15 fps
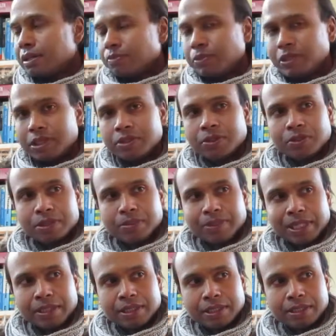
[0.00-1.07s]
Mooji talks
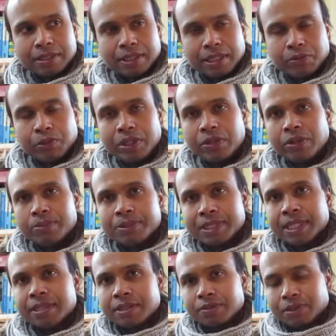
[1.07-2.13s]
about it it's like when you're
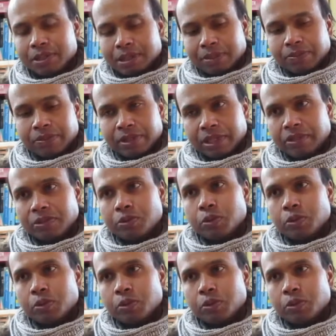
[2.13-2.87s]
obsessed with something and